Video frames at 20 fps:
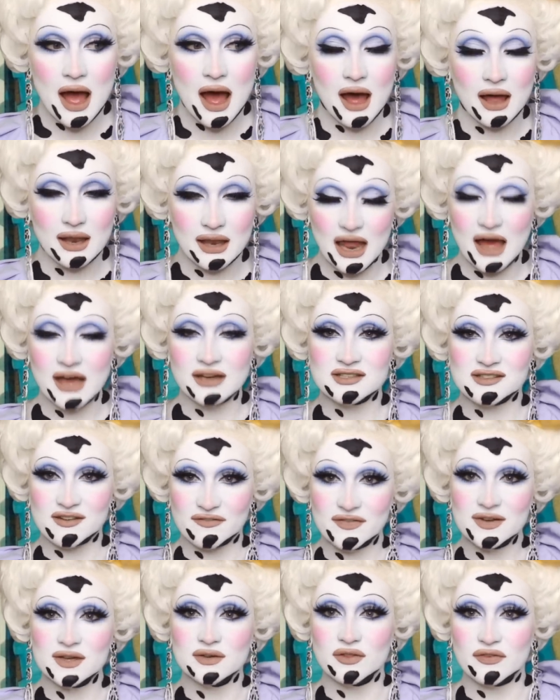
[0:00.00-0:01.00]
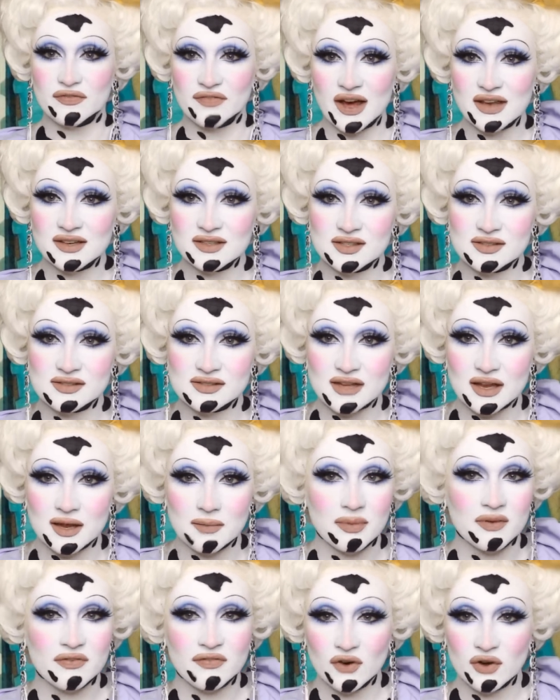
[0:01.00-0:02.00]
I like to feel the fantasy
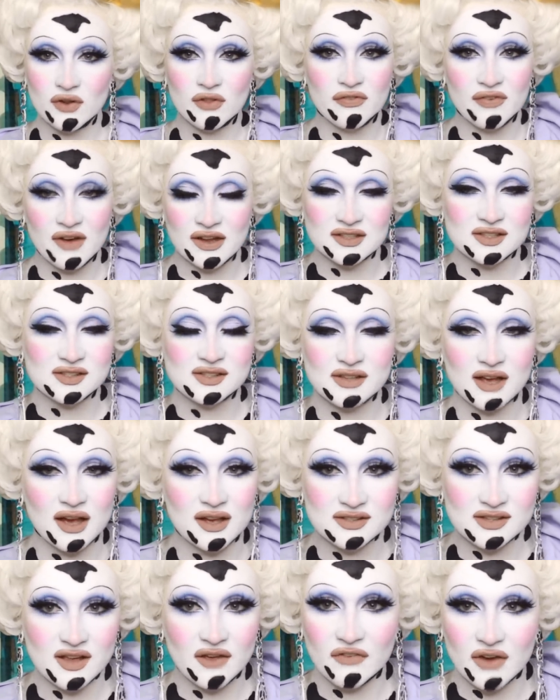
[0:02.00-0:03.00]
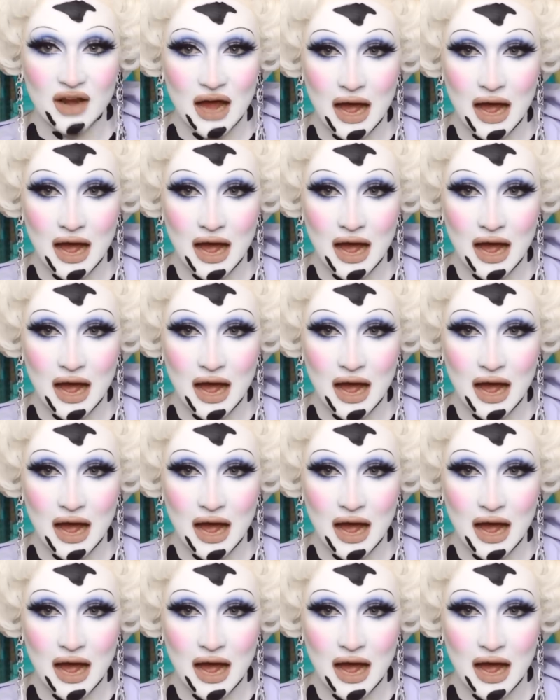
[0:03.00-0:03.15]
before the fantasy has even